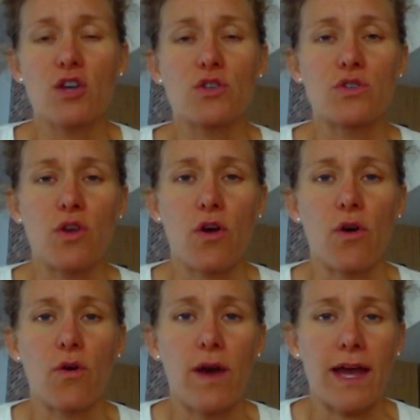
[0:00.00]

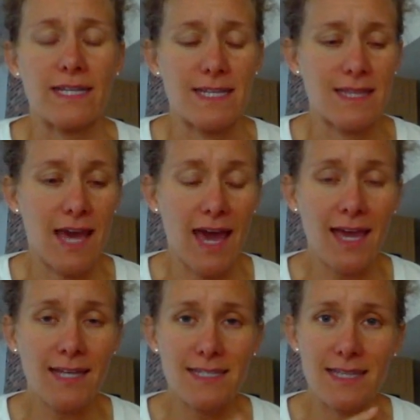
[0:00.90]
So I did
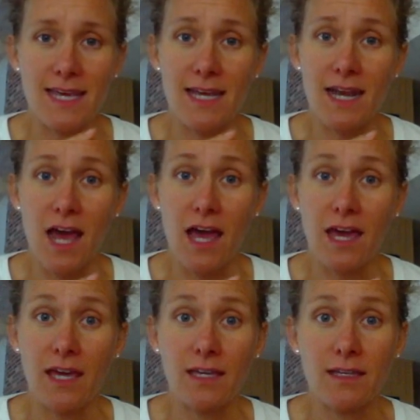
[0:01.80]
that. Then
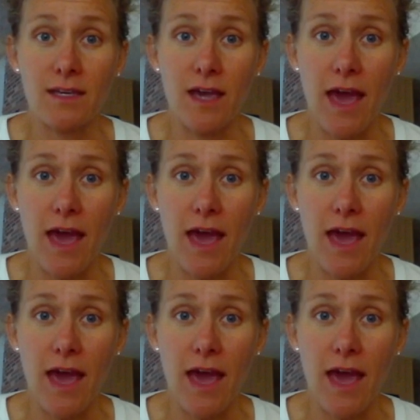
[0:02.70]
I